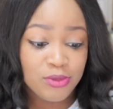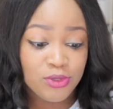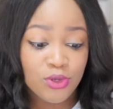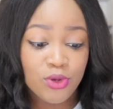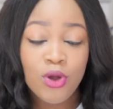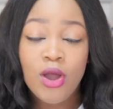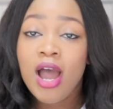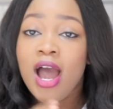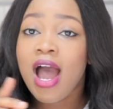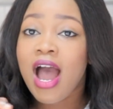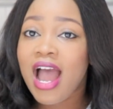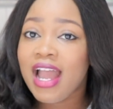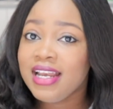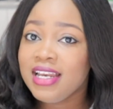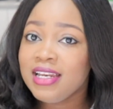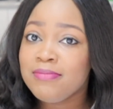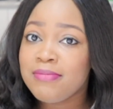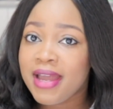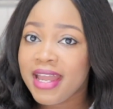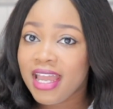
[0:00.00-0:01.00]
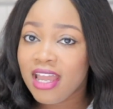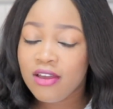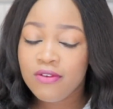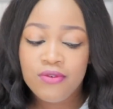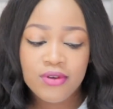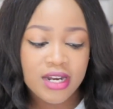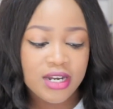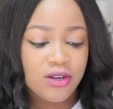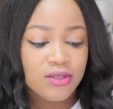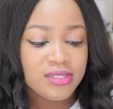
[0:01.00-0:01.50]
So I did my
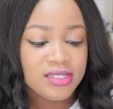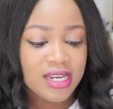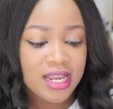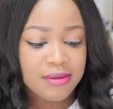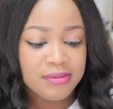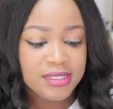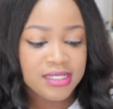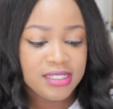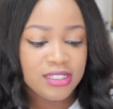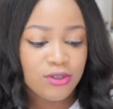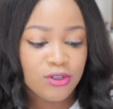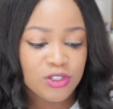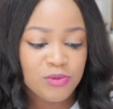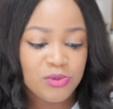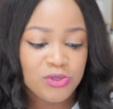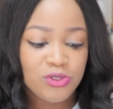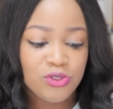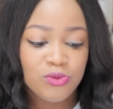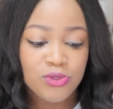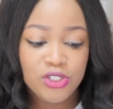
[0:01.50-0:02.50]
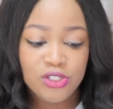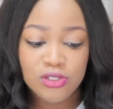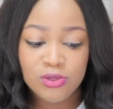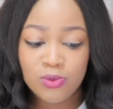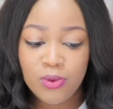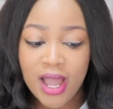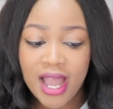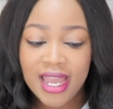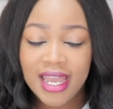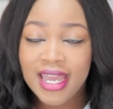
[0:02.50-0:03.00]
F1 at Nottingham City Hospital, which is
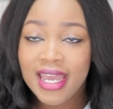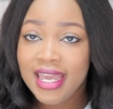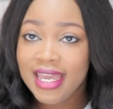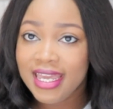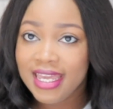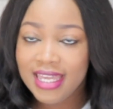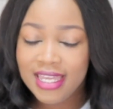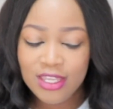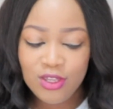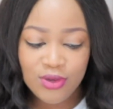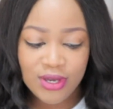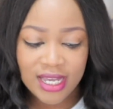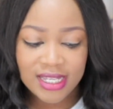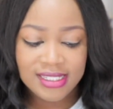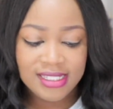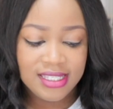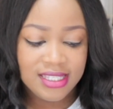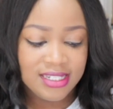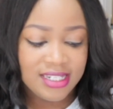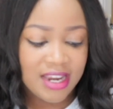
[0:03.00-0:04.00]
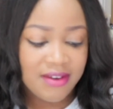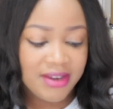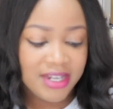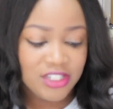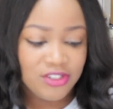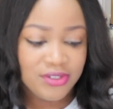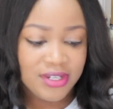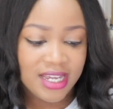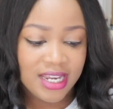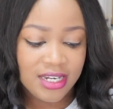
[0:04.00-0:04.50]
why you can see the
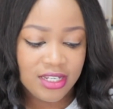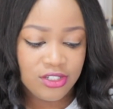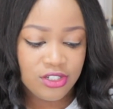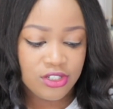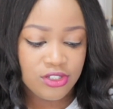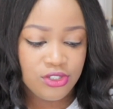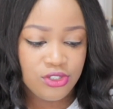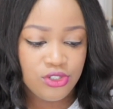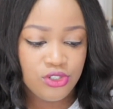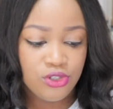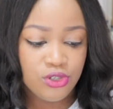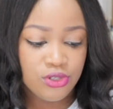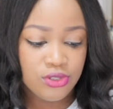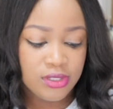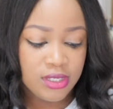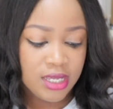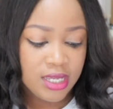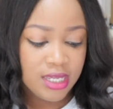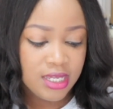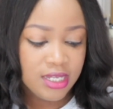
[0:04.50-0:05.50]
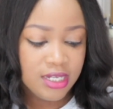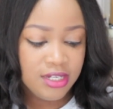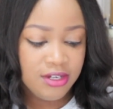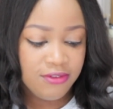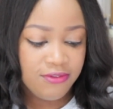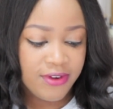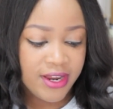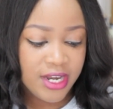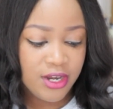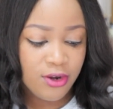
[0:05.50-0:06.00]
directory here, and it just shows
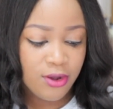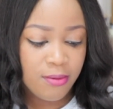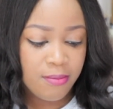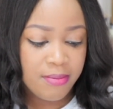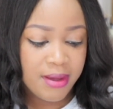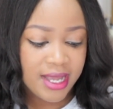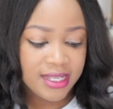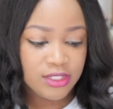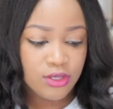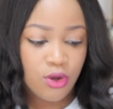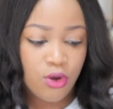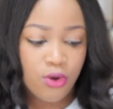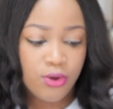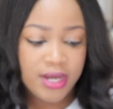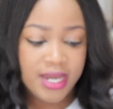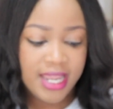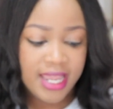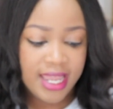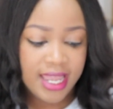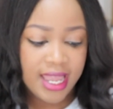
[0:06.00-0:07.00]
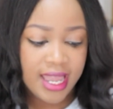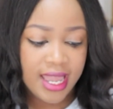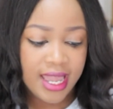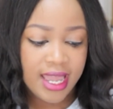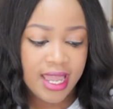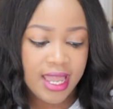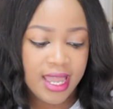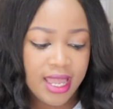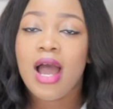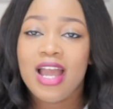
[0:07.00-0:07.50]
different numbers on here,